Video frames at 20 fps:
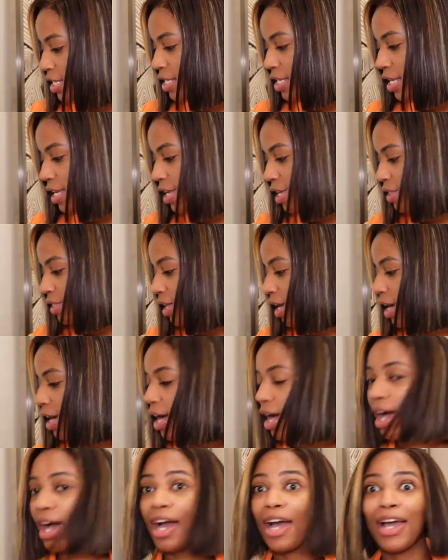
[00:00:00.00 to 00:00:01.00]
thing
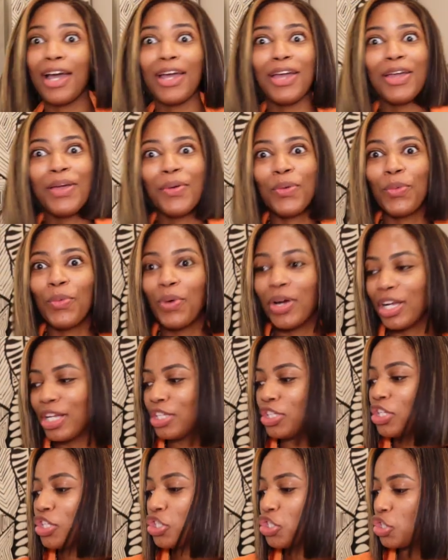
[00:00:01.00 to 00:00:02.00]
that I
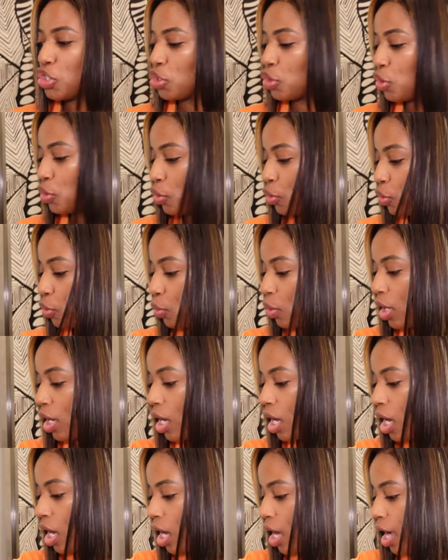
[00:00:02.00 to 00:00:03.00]
want to
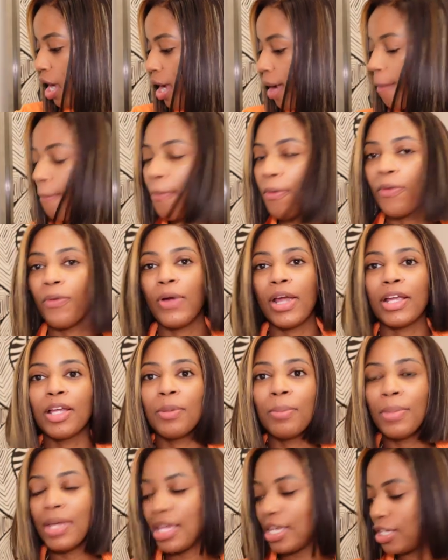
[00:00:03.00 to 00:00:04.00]

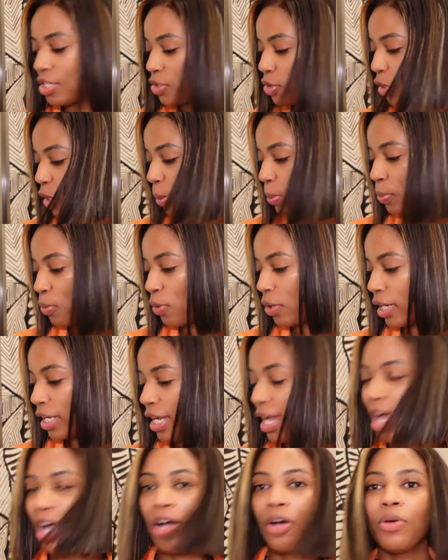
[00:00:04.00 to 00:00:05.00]
recommend or
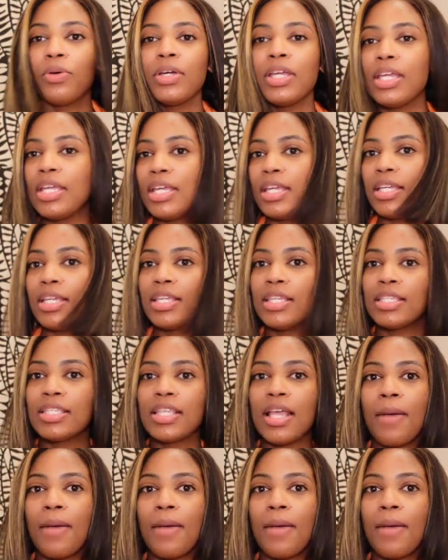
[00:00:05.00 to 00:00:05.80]
point out is